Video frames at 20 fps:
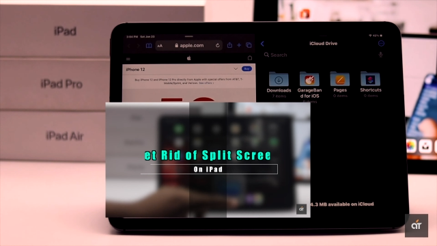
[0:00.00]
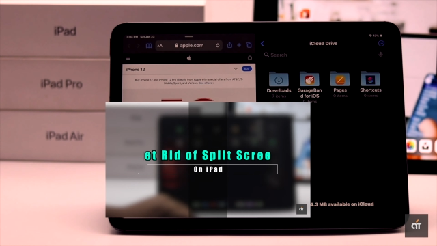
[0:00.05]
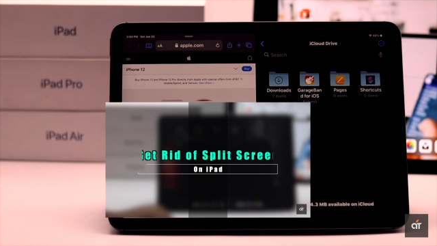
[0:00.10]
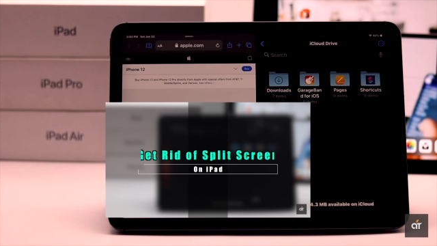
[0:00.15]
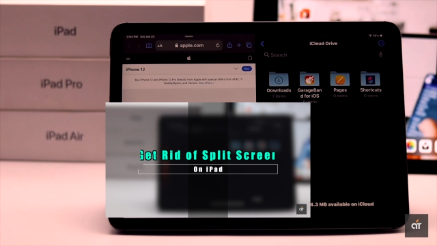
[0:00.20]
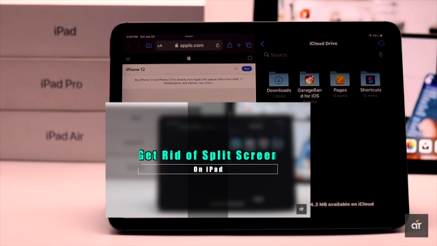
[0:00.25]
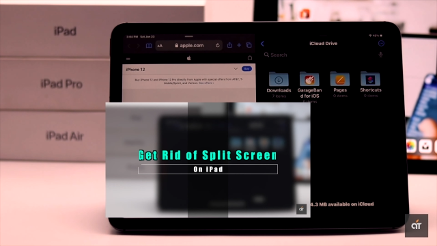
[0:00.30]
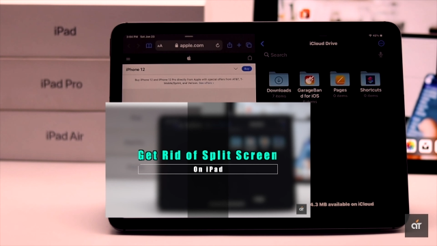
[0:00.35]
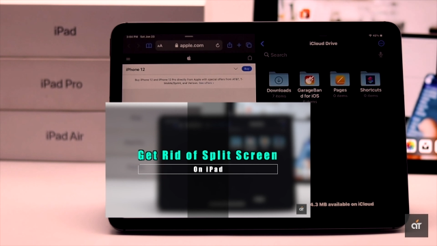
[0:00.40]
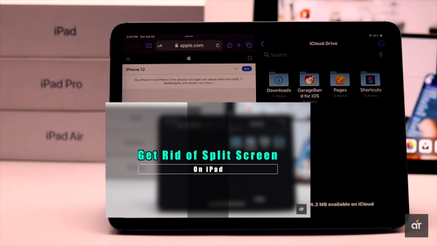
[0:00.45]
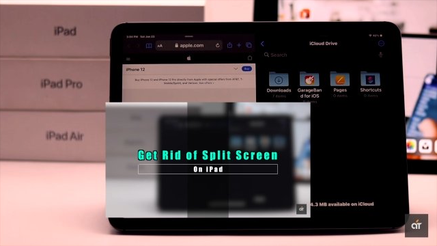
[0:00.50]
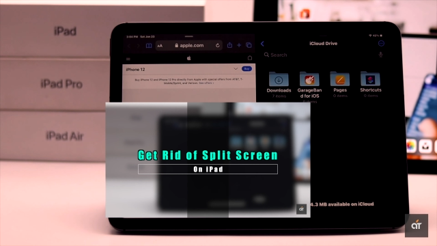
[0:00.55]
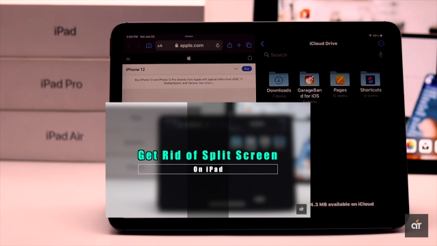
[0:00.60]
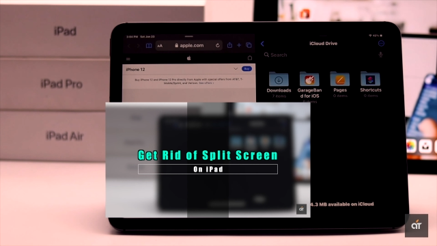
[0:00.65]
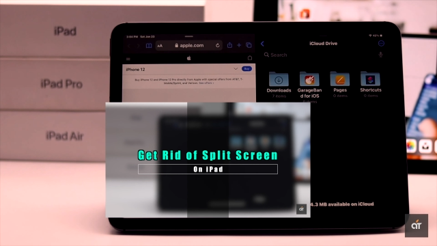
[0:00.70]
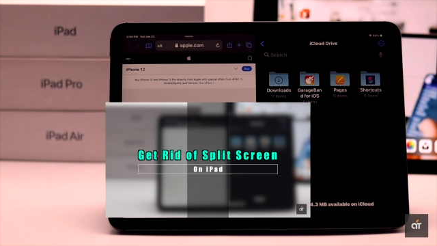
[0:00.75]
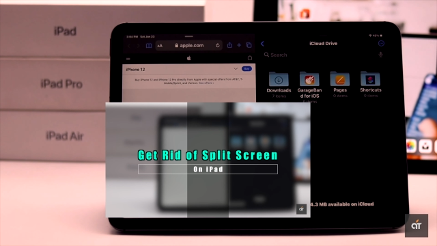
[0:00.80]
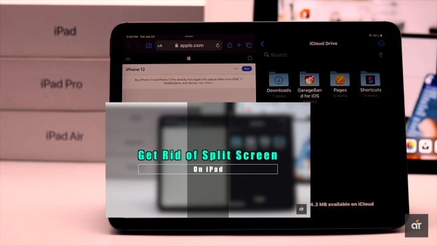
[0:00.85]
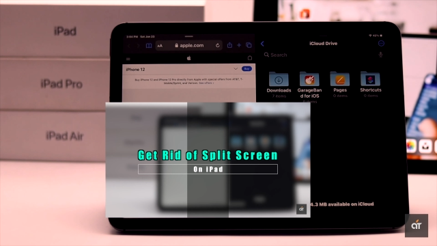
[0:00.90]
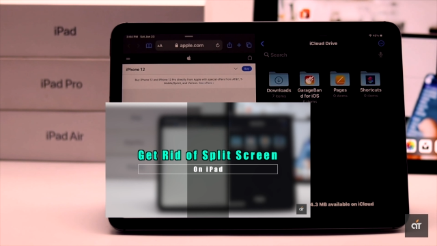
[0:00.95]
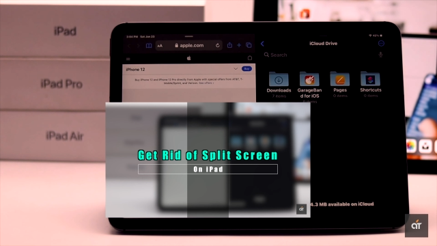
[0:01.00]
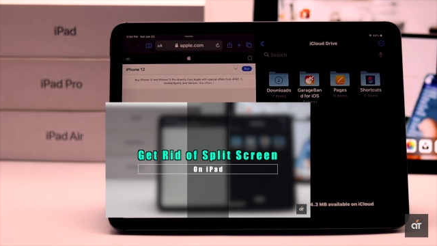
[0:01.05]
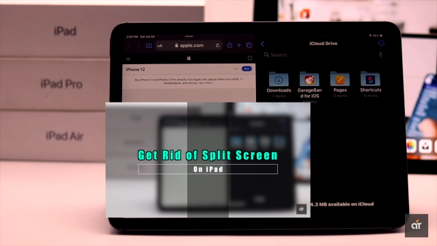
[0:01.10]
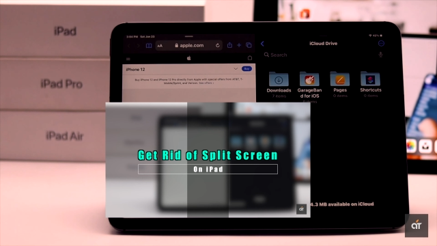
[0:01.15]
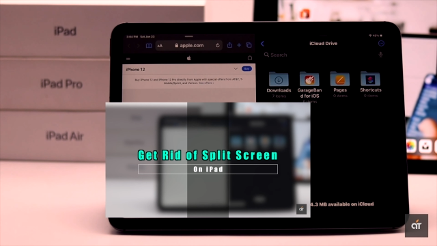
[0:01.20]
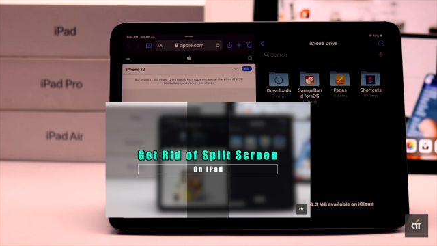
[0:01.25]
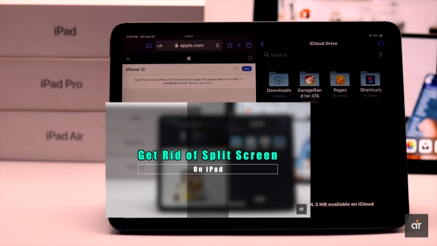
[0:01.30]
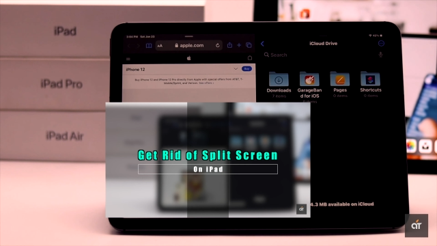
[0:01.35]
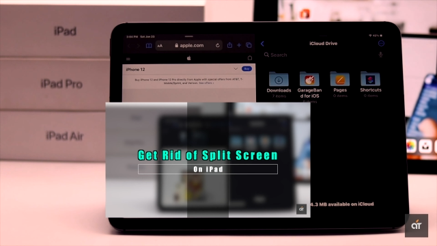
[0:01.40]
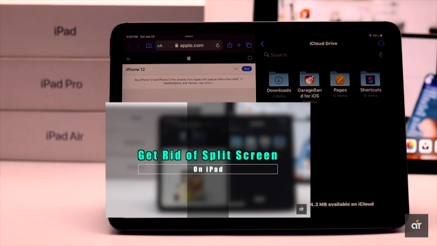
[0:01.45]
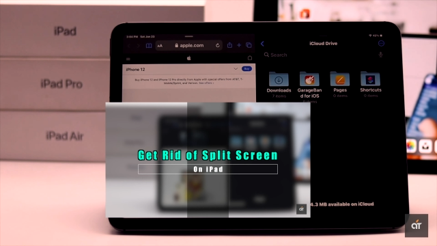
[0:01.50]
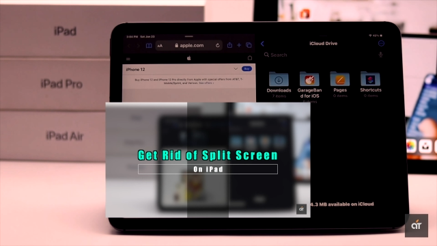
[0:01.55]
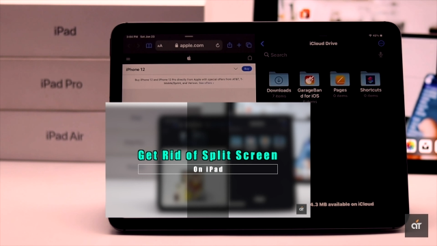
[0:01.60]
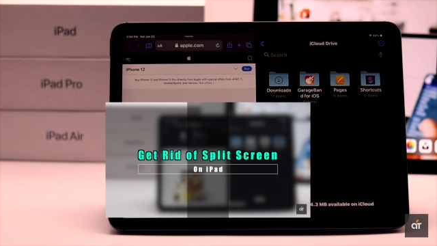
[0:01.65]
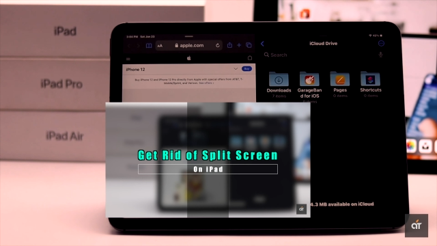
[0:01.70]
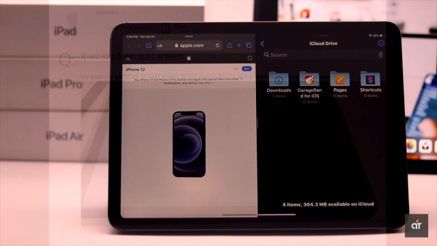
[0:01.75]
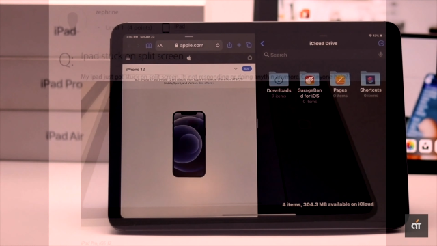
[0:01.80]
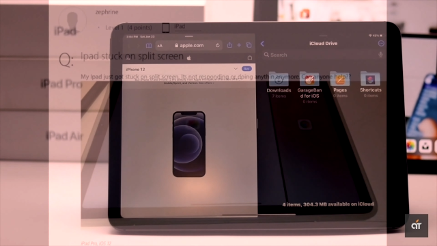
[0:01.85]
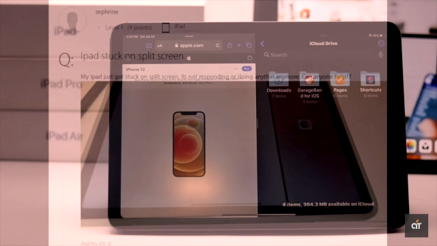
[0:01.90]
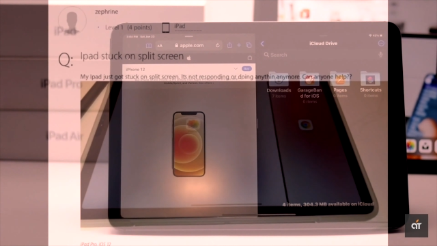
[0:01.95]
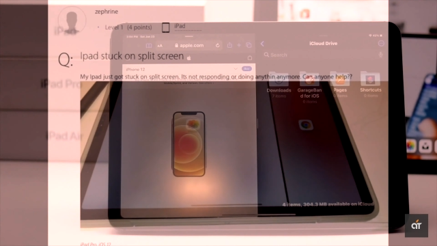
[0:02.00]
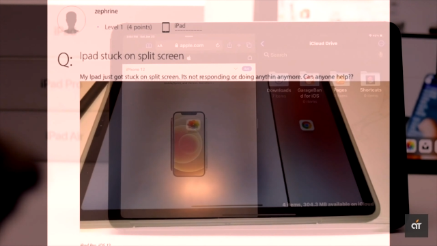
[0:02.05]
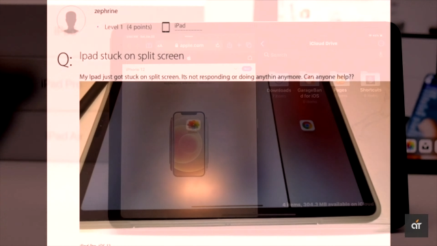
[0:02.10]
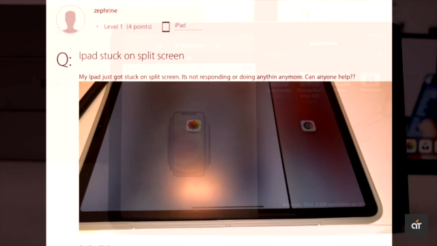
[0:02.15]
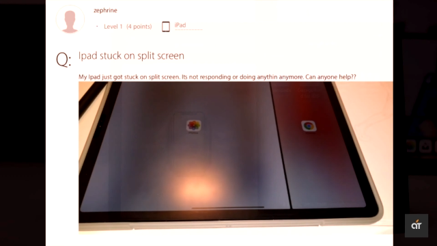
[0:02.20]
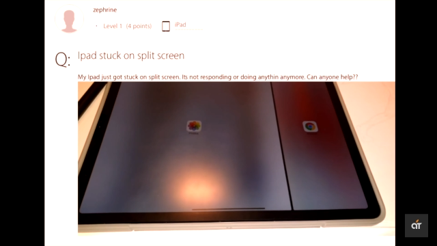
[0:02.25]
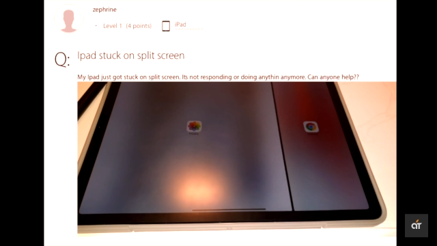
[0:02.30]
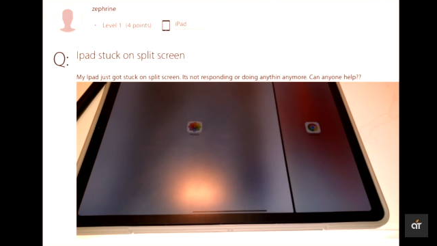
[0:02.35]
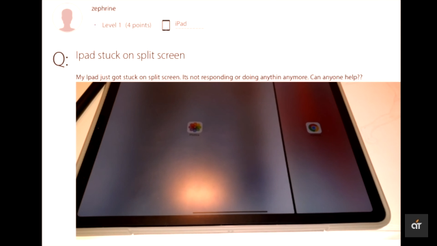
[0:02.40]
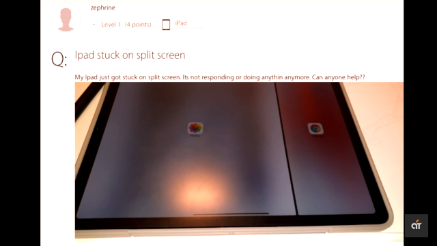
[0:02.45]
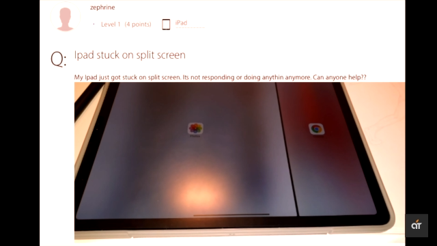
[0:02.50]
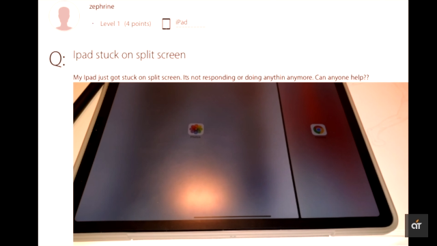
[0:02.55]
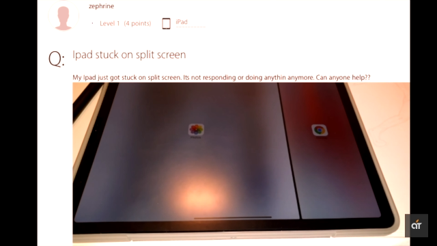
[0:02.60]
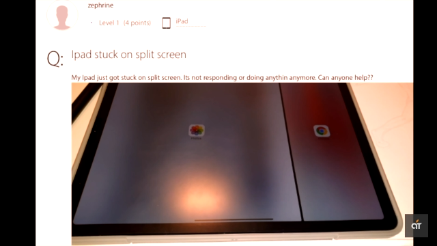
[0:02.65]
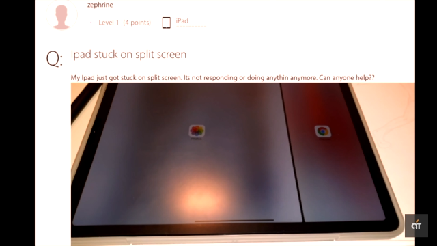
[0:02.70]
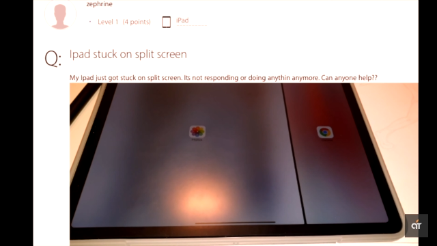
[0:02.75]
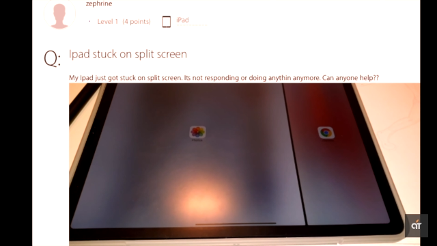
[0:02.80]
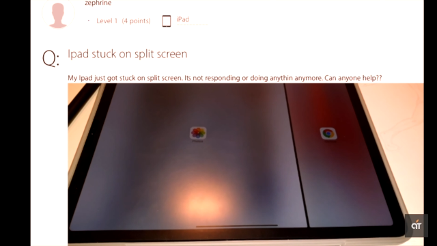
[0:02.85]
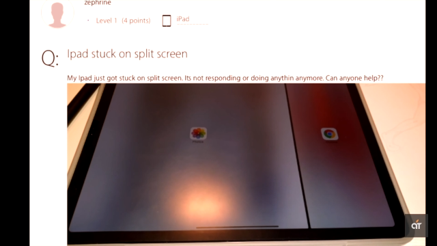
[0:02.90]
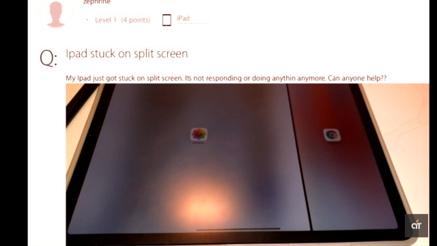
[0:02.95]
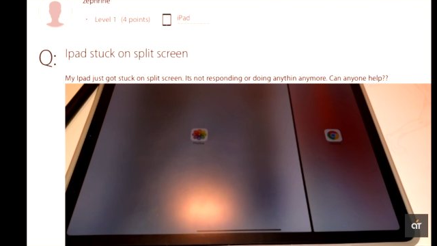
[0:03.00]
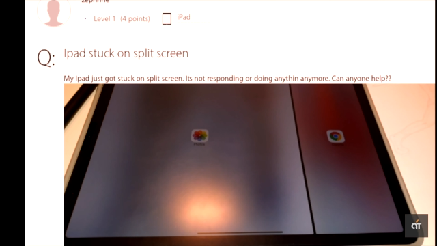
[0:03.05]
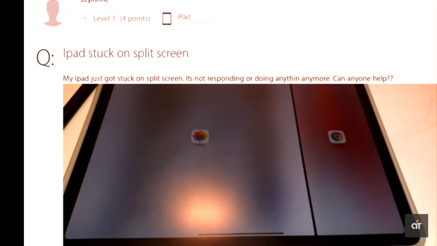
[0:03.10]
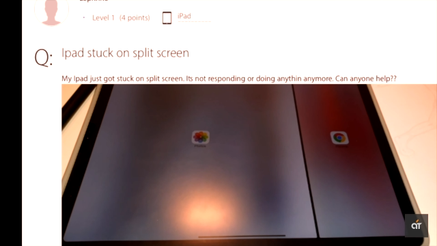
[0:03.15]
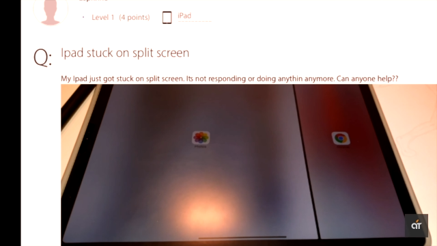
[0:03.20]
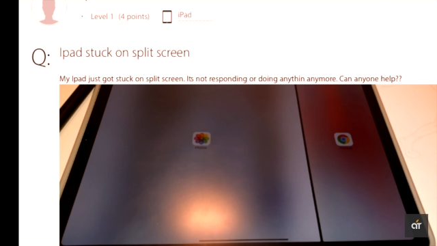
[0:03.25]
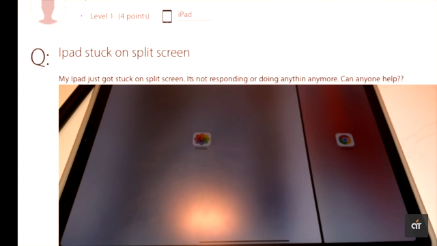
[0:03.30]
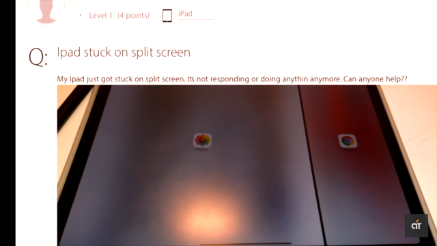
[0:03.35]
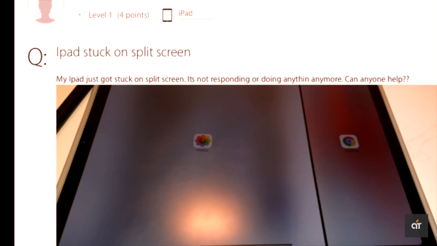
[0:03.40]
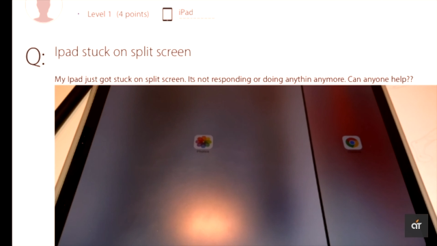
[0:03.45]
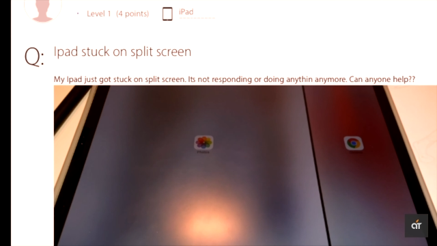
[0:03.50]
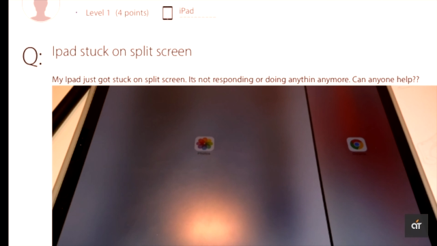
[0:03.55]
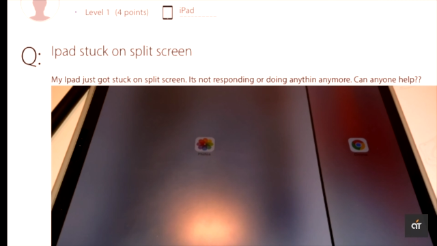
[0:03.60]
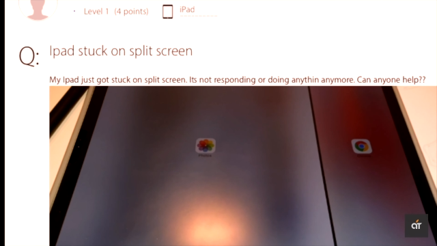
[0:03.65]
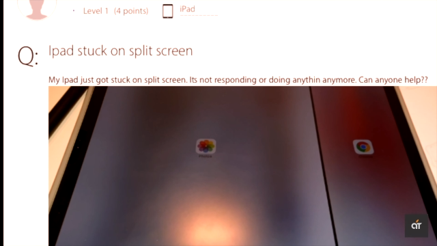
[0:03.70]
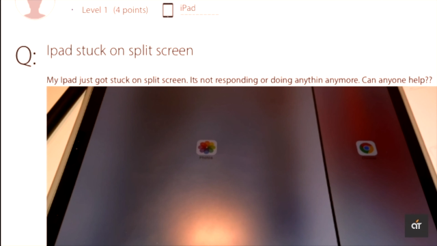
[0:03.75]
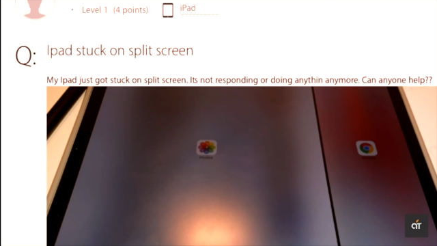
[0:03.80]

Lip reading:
No face is visible, so there are no lips to read.